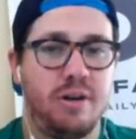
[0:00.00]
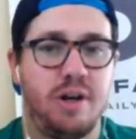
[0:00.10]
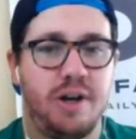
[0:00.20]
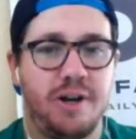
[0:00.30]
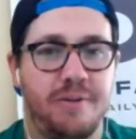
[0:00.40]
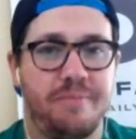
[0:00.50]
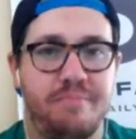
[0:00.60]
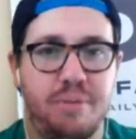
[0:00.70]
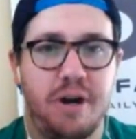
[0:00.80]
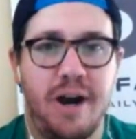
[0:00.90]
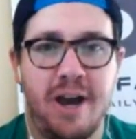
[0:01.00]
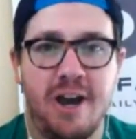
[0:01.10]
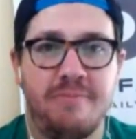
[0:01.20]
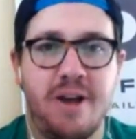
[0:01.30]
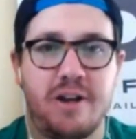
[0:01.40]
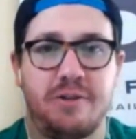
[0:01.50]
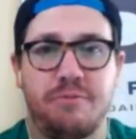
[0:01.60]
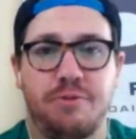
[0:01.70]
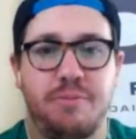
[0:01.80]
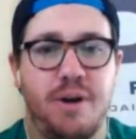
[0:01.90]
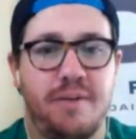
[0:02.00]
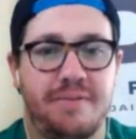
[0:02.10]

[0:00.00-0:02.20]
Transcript: Um, but I, I'm not going to rule them off